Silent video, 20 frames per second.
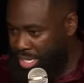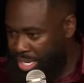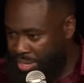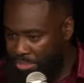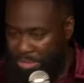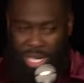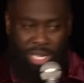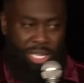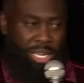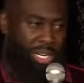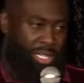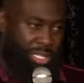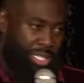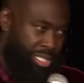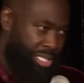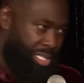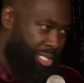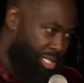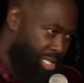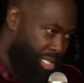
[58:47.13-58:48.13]
in my
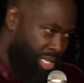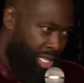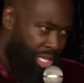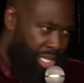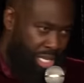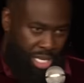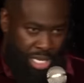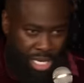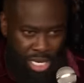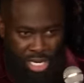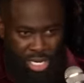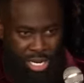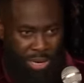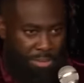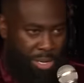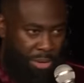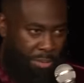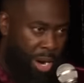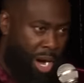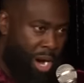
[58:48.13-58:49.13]
yard. Here
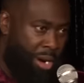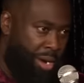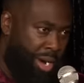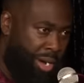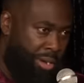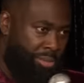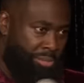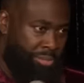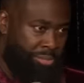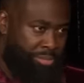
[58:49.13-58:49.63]
come Namara.